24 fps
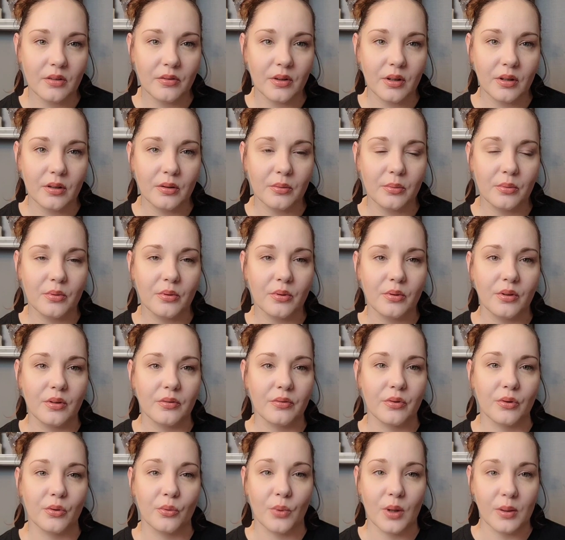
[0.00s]
available,
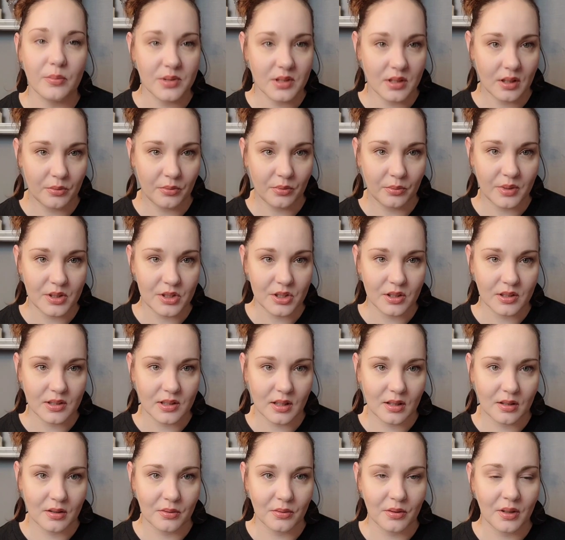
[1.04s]
if their website will be shut
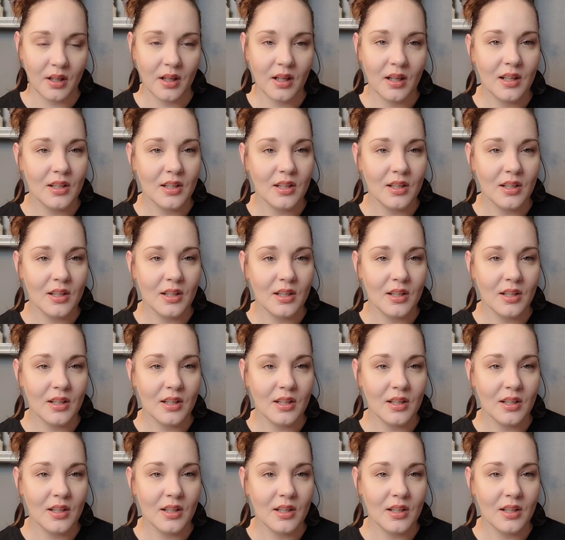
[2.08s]
down.